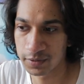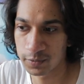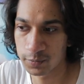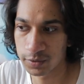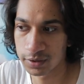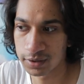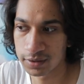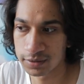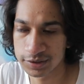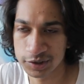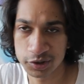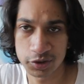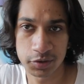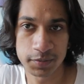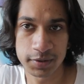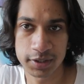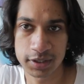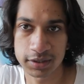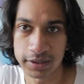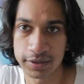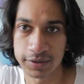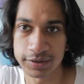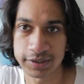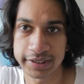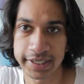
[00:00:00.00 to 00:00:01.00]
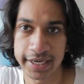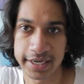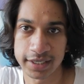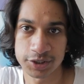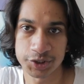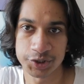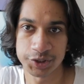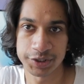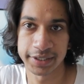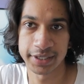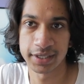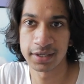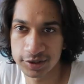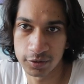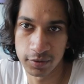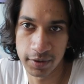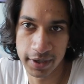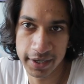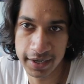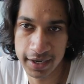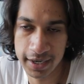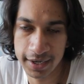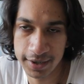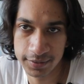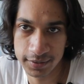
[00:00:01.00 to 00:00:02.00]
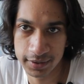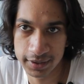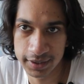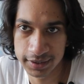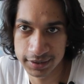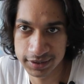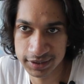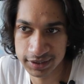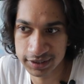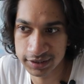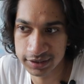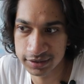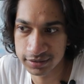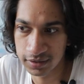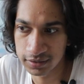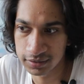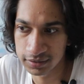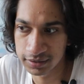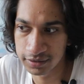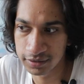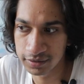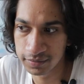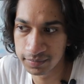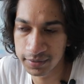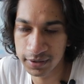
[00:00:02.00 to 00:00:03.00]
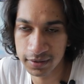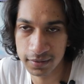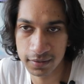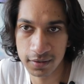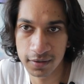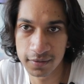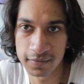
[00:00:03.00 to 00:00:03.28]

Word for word: We're super close actually. So right now it's a little bit